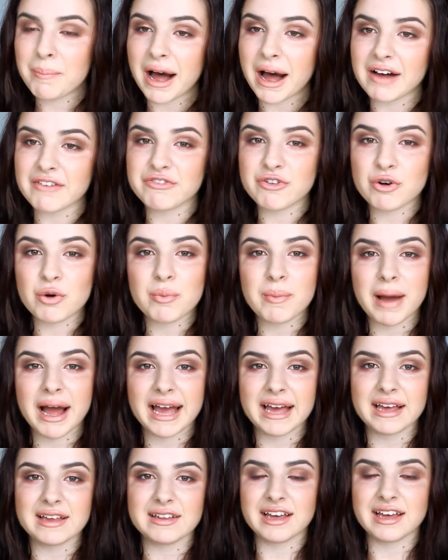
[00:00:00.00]
but for
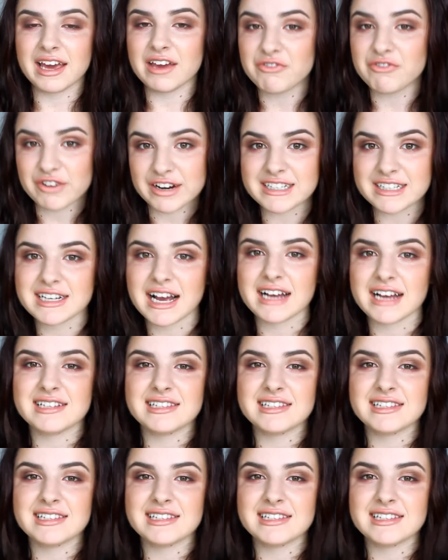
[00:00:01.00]
my everyday